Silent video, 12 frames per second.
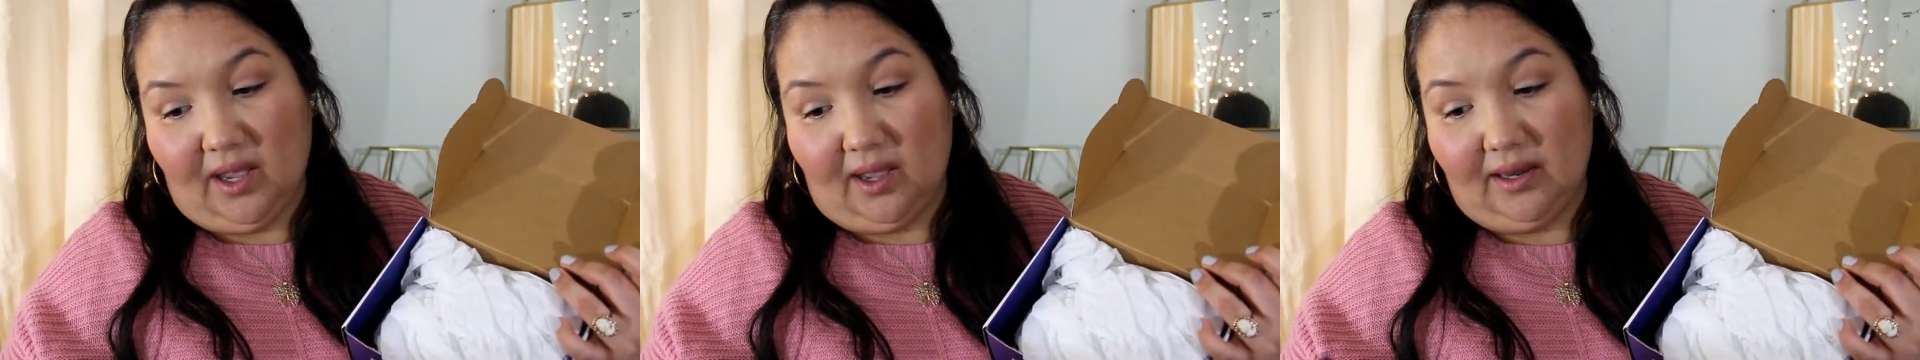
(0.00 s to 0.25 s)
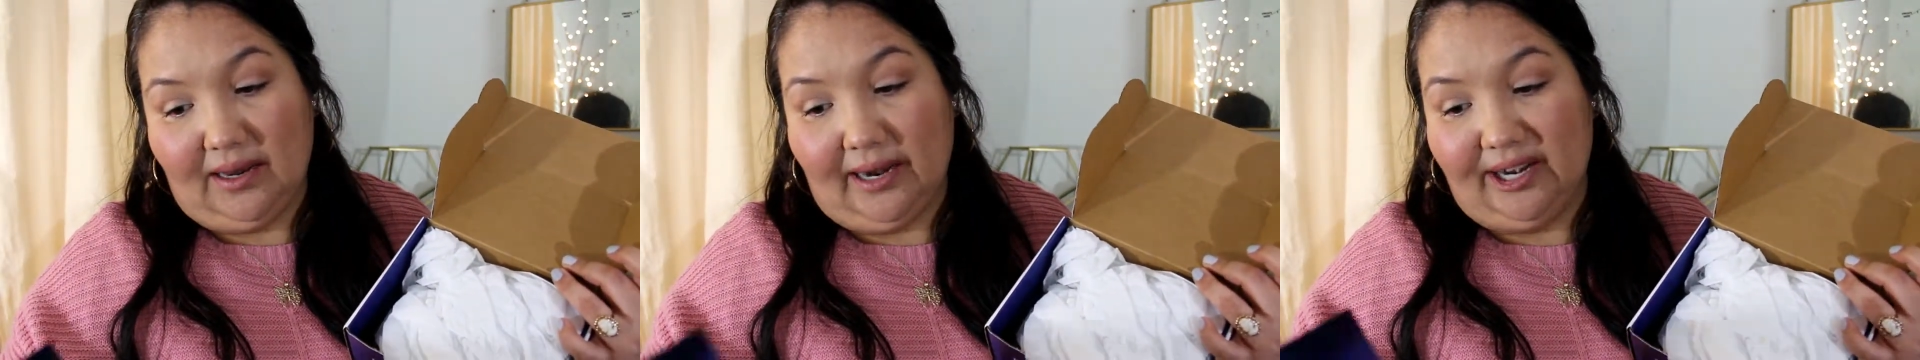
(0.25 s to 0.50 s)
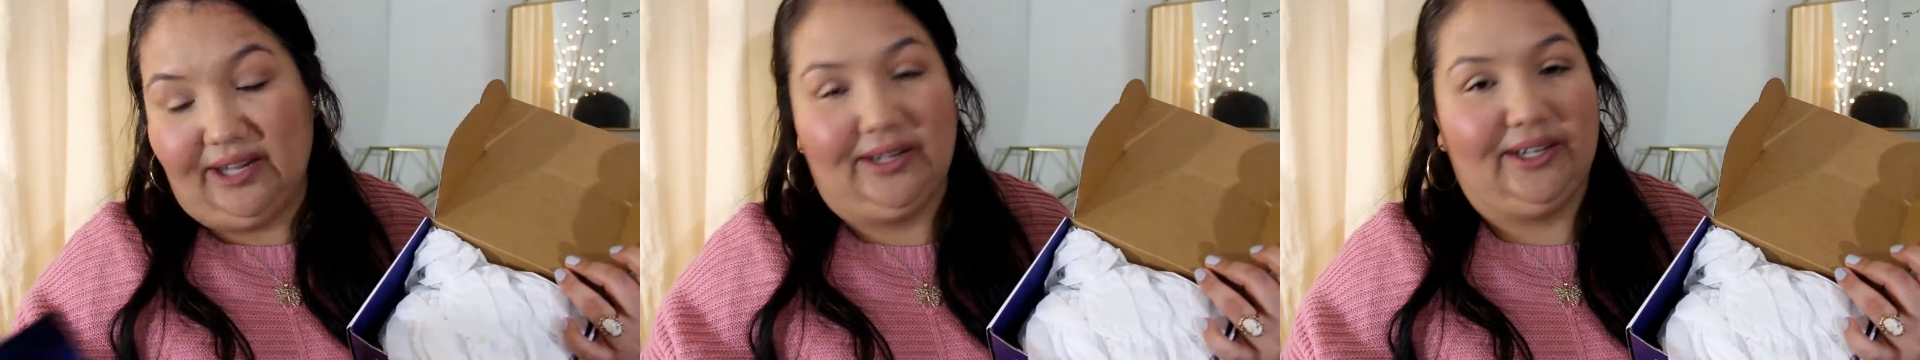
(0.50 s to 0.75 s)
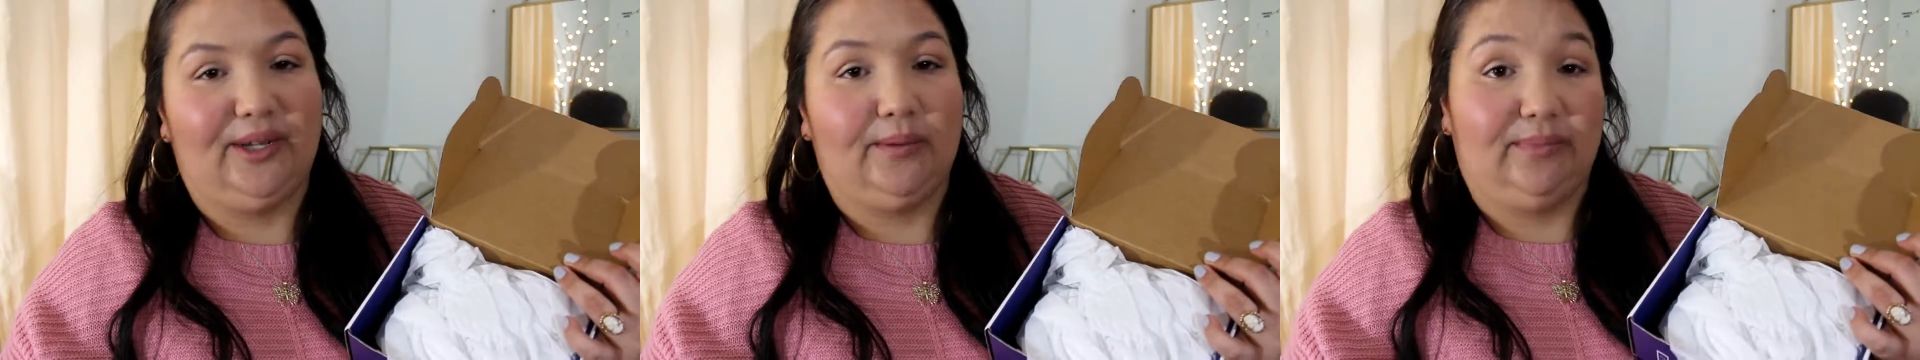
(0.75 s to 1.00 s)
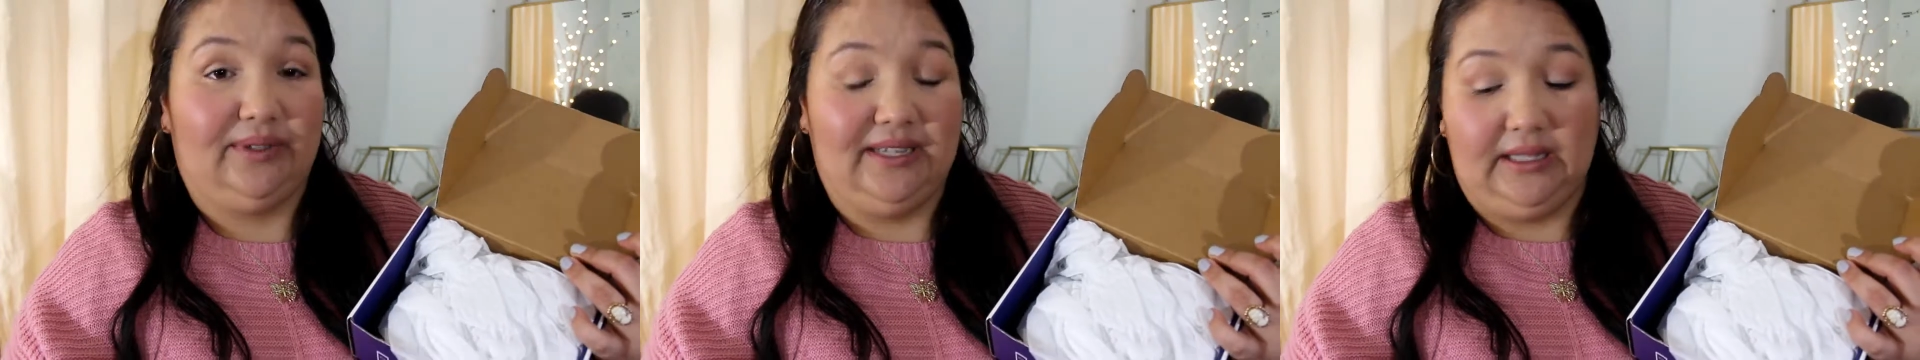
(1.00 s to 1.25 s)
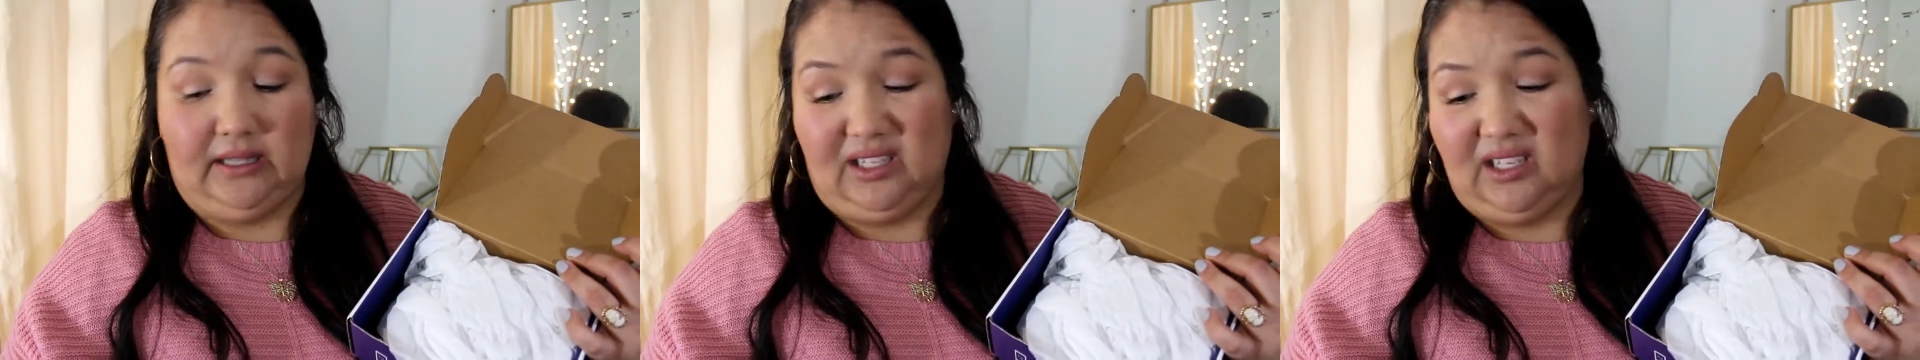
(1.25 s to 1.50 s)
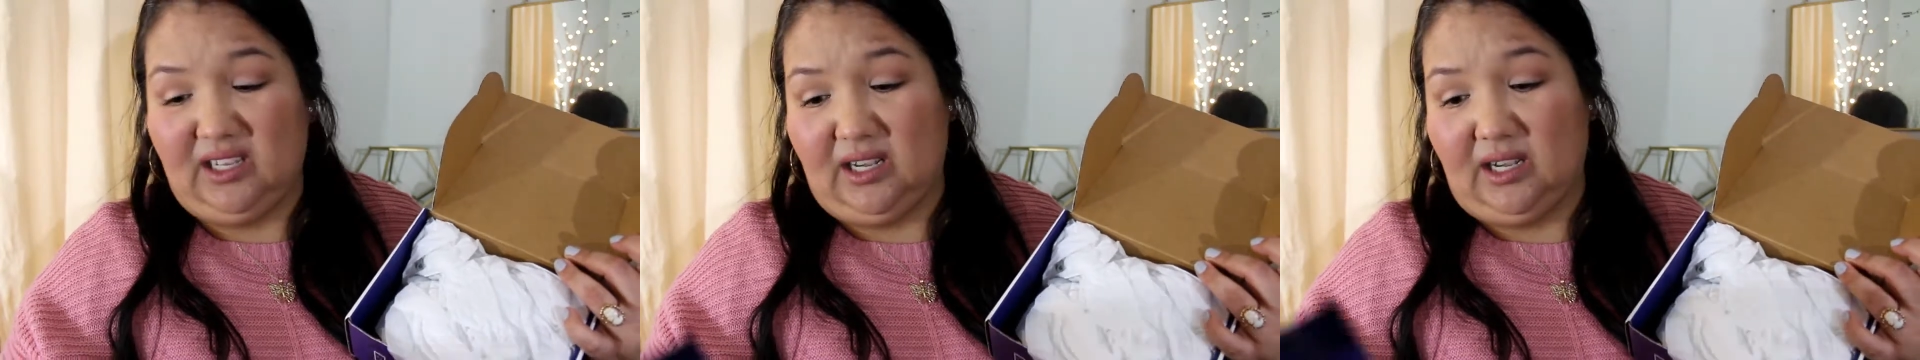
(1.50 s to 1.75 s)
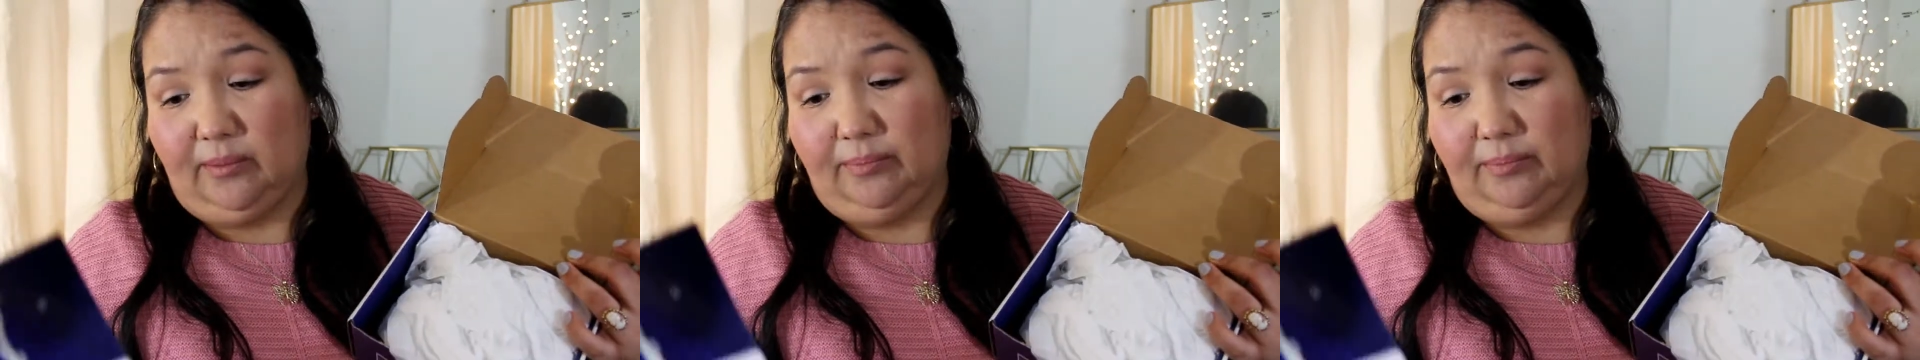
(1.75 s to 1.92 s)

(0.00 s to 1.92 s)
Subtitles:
Yeah, and how to complete the,